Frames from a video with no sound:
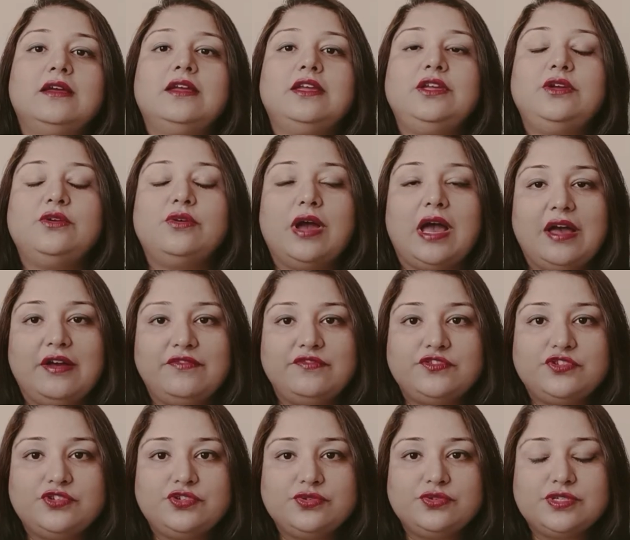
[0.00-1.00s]
you
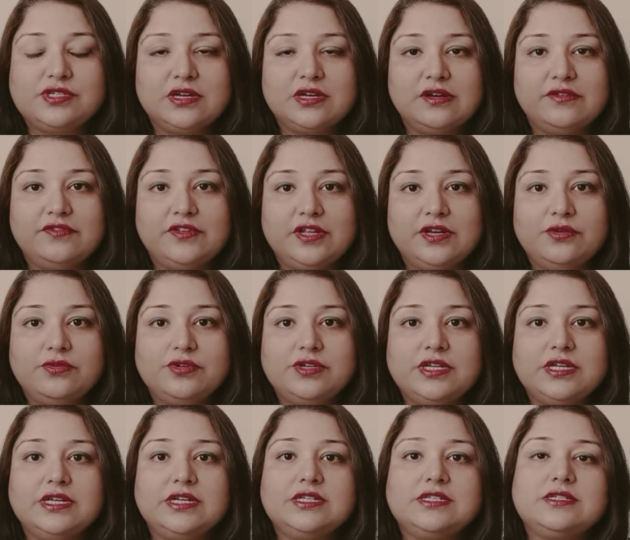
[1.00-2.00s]
have to serve the
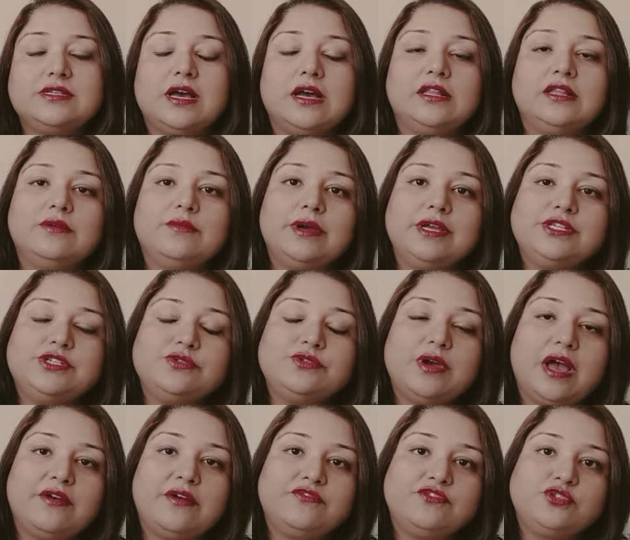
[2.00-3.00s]
notice, otherwise you
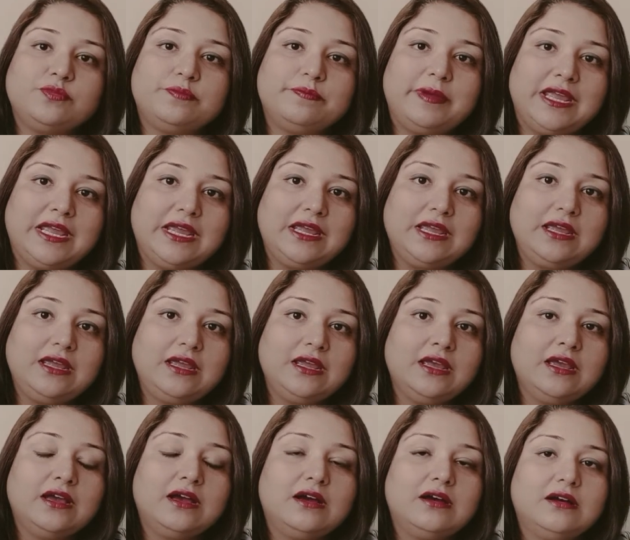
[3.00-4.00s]
have to pay
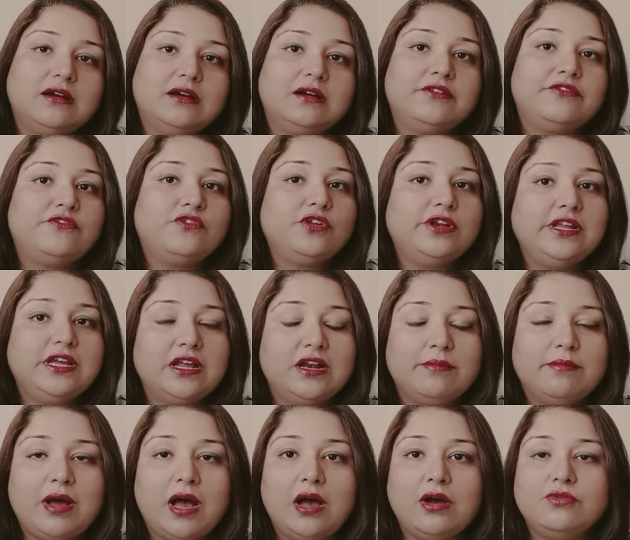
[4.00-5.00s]
a full year
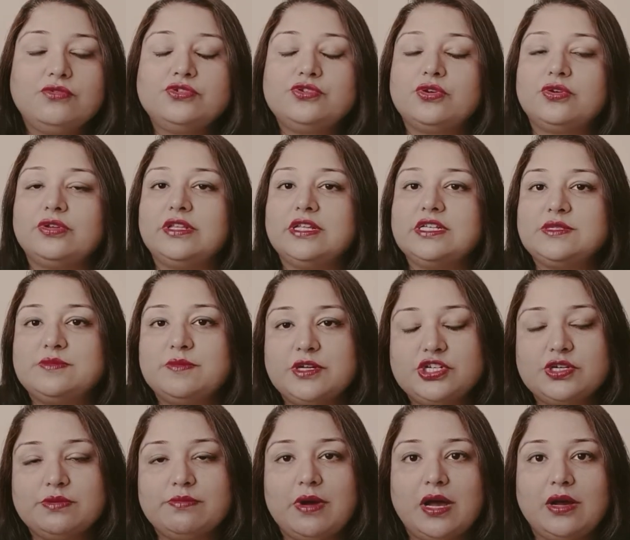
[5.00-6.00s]
amount or this
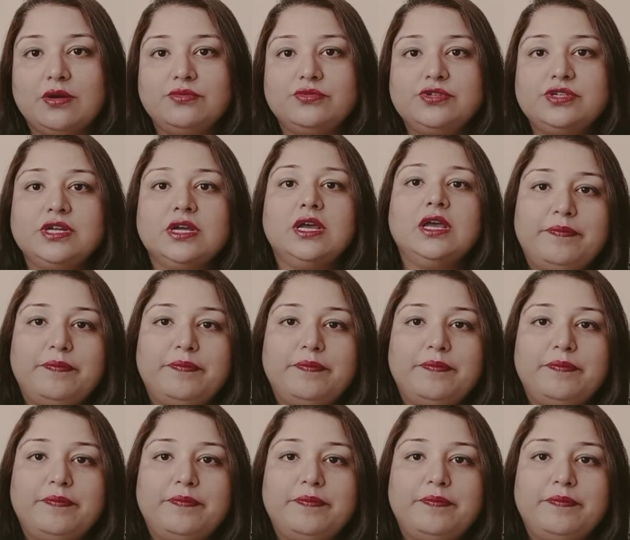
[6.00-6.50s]
much amount,